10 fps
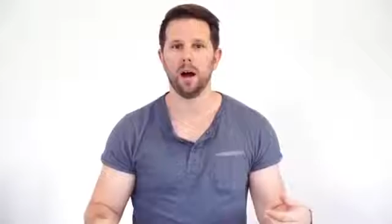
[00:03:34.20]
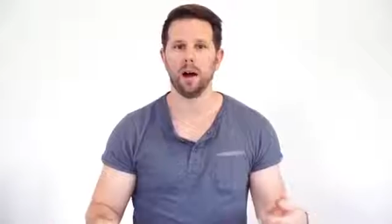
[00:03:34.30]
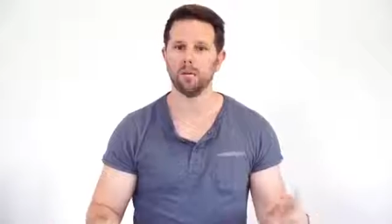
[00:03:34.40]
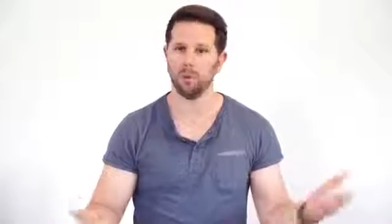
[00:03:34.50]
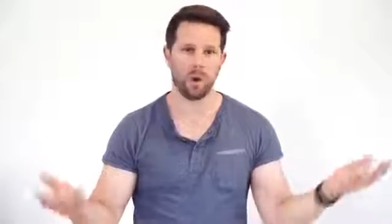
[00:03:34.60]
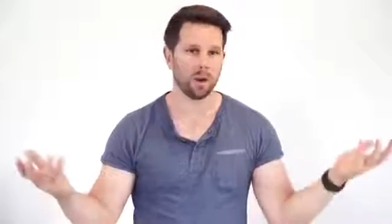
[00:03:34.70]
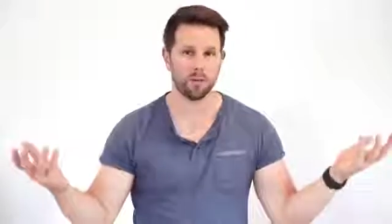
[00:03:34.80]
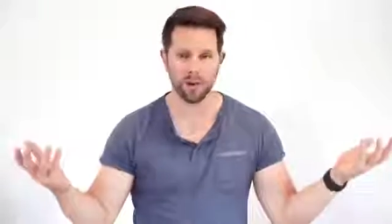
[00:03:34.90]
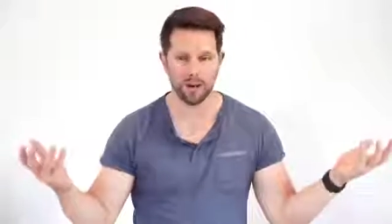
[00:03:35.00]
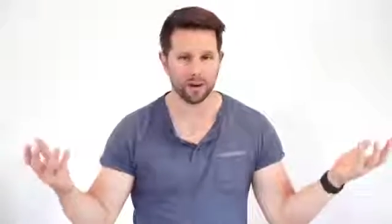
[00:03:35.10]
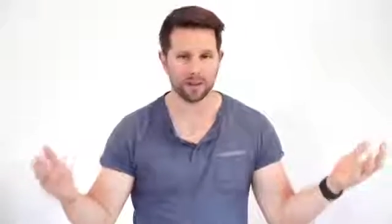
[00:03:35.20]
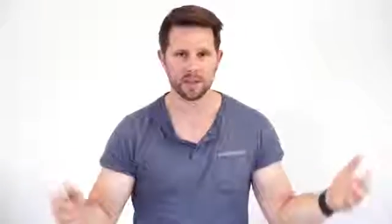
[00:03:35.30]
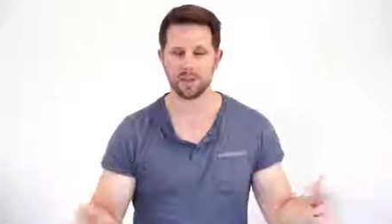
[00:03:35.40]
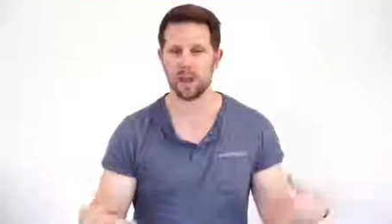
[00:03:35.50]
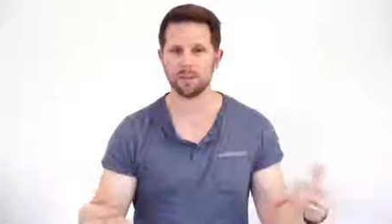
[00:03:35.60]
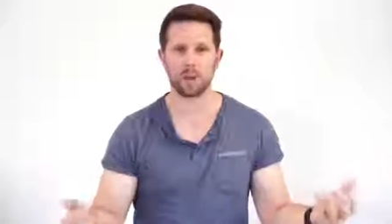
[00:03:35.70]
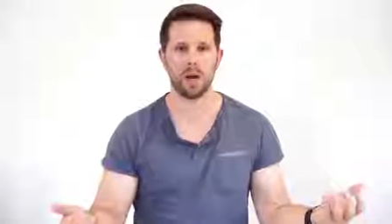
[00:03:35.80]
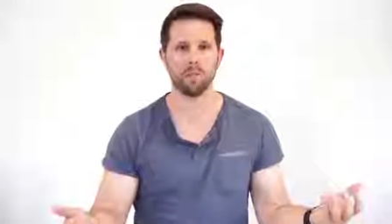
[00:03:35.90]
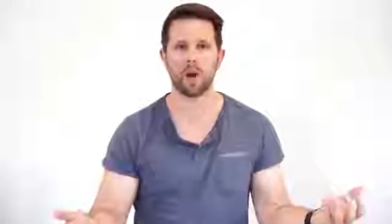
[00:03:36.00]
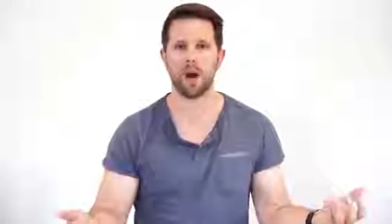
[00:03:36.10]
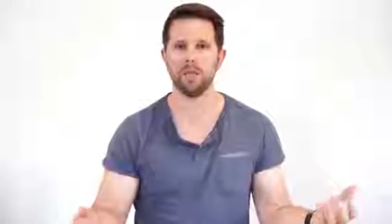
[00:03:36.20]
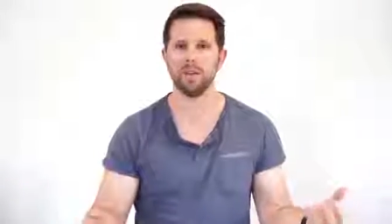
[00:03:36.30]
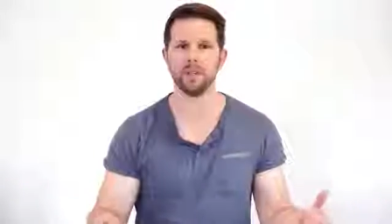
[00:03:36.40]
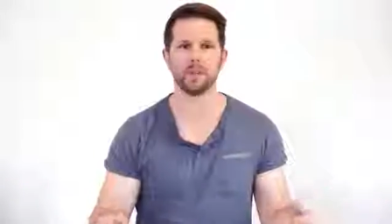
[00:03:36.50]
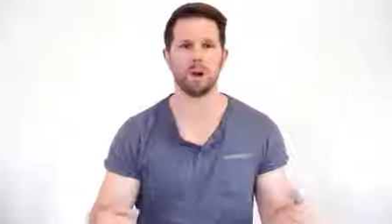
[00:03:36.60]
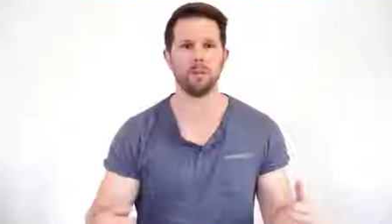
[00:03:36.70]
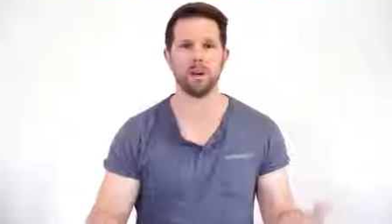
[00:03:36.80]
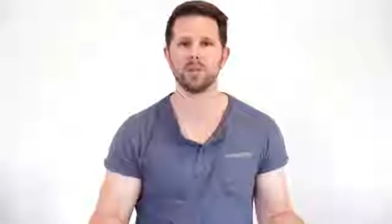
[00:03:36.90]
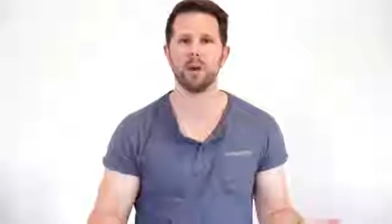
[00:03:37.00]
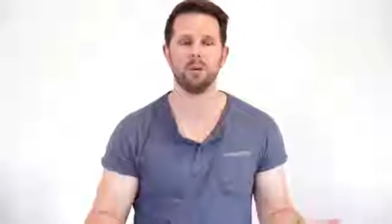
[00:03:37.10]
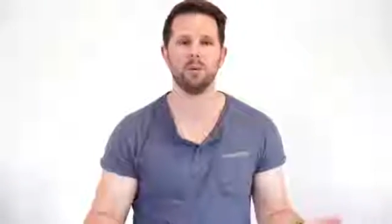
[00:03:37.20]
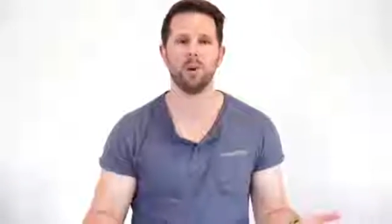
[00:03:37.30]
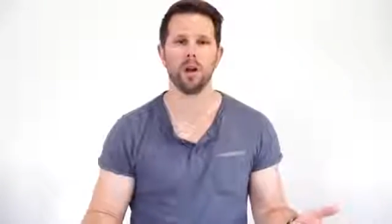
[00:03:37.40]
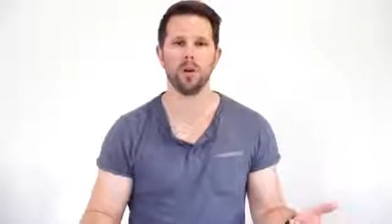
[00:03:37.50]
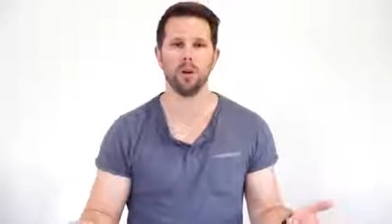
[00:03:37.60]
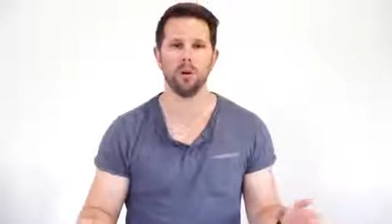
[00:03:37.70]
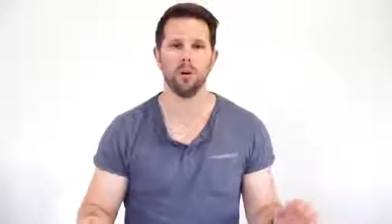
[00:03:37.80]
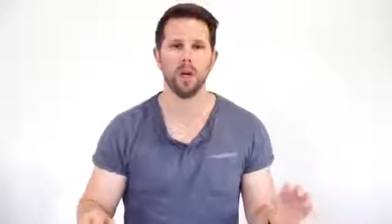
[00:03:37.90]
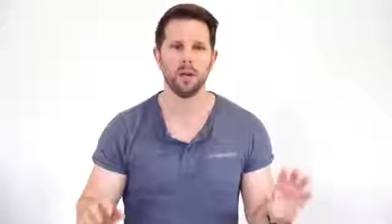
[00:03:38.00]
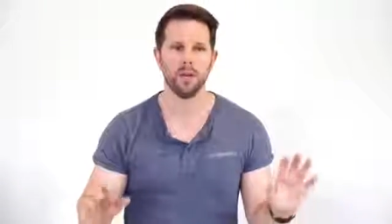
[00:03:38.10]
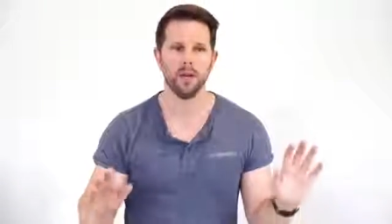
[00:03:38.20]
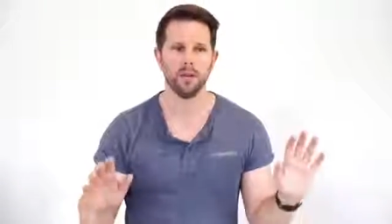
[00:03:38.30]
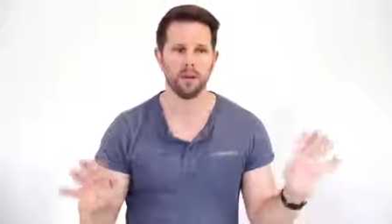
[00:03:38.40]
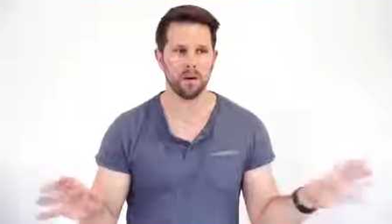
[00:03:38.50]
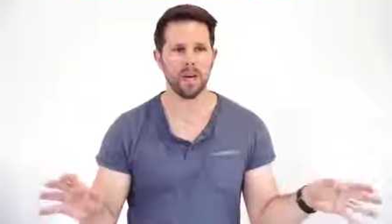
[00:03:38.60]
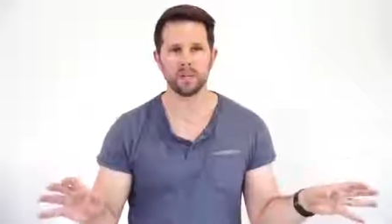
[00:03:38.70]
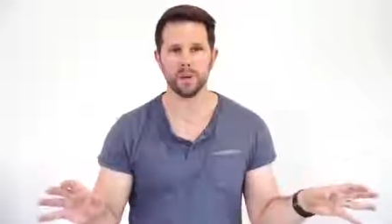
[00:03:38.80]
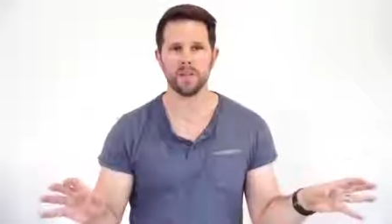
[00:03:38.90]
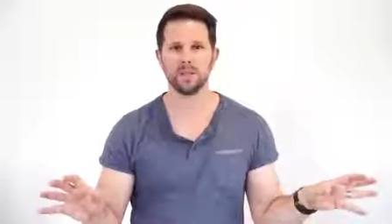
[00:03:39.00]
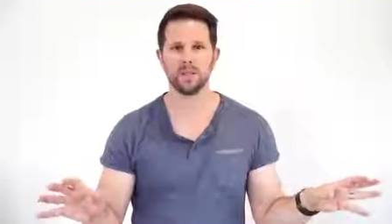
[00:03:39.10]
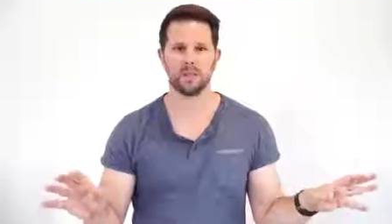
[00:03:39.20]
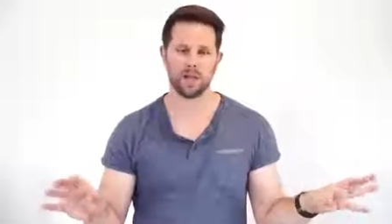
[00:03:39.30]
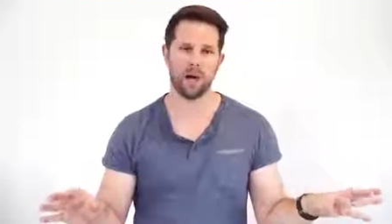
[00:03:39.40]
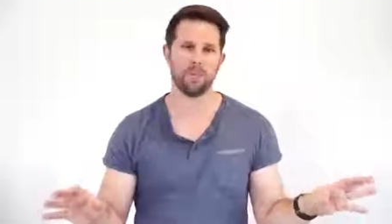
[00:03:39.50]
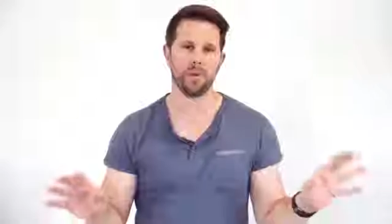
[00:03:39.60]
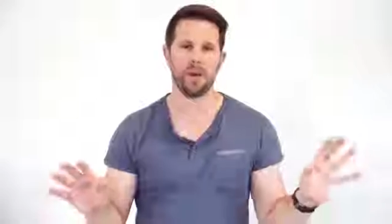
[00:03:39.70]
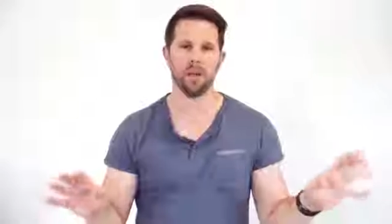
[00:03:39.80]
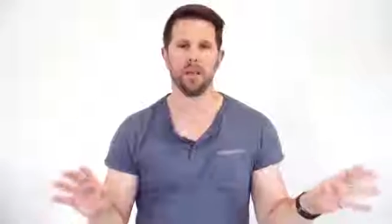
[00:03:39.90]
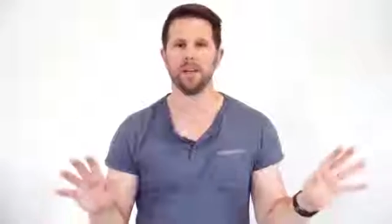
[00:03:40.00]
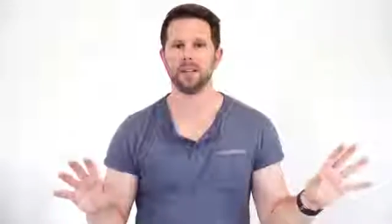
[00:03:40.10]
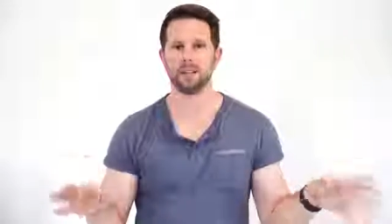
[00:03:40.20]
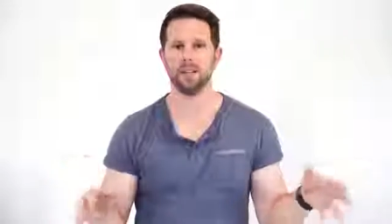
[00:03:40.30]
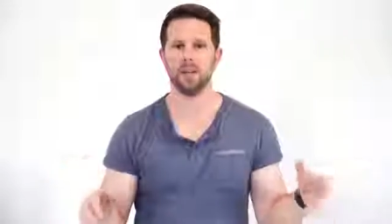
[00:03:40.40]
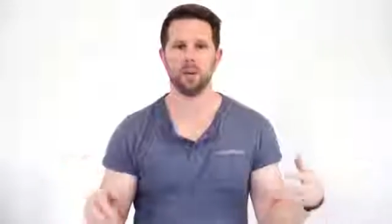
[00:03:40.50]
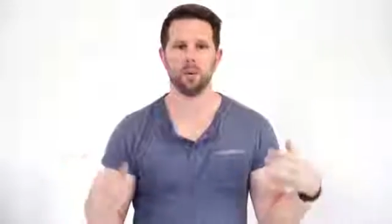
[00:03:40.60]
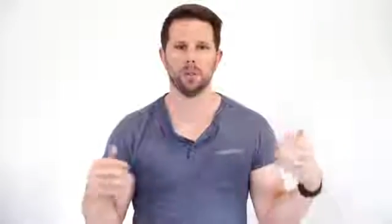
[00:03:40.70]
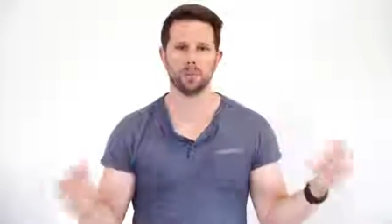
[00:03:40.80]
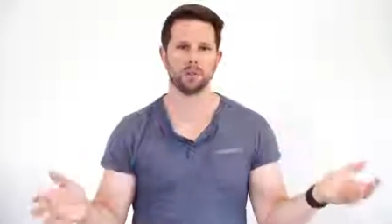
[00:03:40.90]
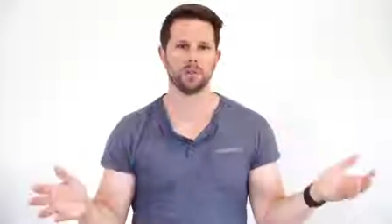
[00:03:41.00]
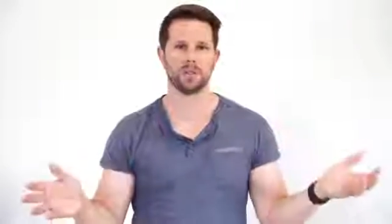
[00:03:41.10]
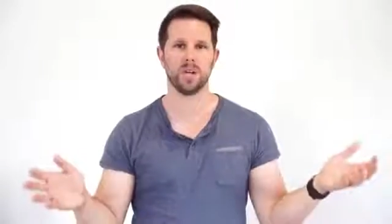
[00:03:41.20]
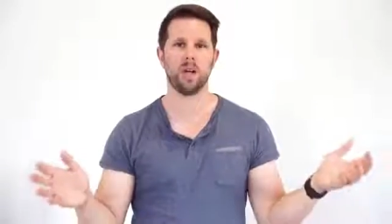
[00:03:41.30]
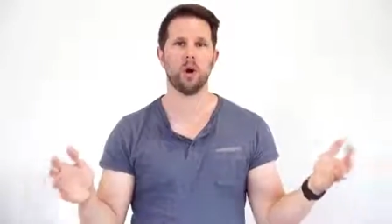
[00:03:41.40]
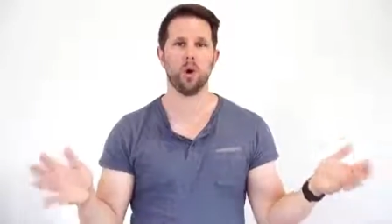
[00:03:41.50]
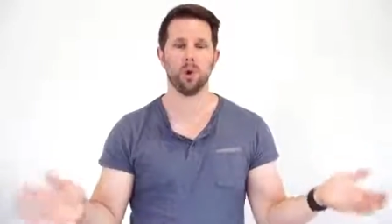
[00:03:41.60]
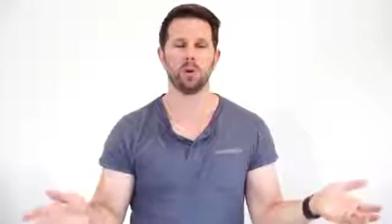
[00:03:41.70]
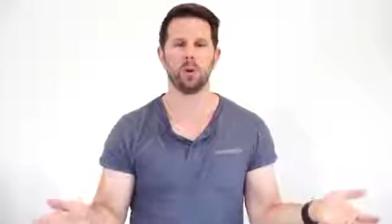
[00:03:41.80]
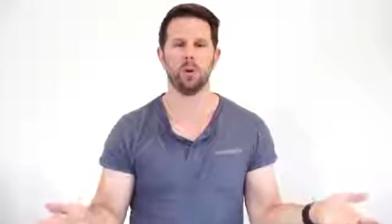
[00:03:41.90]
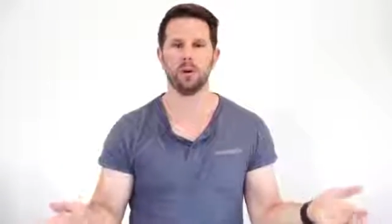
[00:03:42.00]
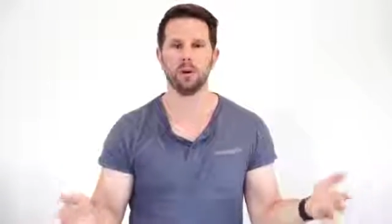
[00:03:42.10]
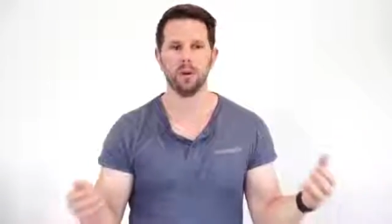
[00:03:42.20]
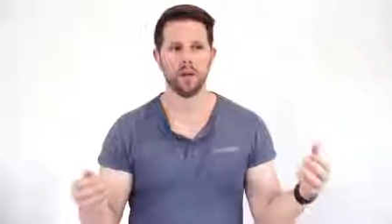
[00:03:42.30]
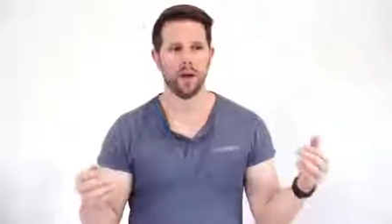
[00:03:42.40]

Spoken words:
walk around at the shops, grab a coffee at Starbucks, whatever you want to do. They're nice places to stop. They're not like some of the other ones which are just kind of hole-in-the-wall